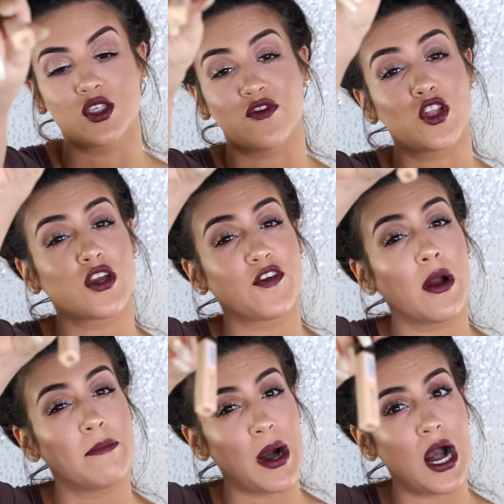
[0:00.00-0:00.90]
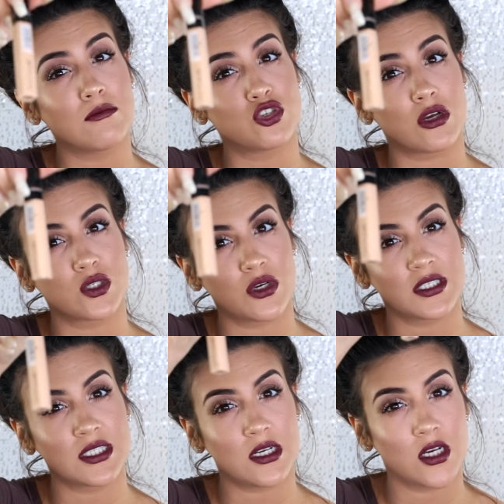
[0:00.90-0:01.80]
So if you're looking for a bomb drugstore
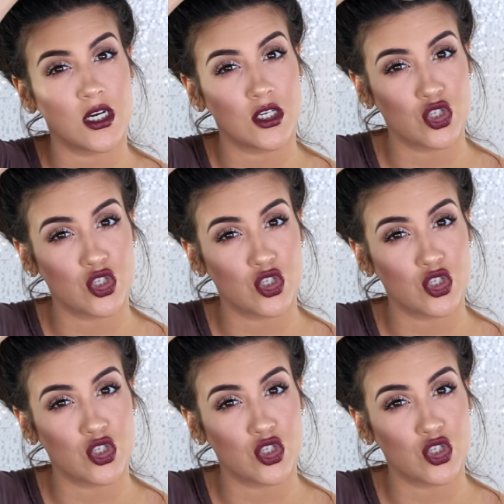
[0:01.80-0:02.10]
concealer,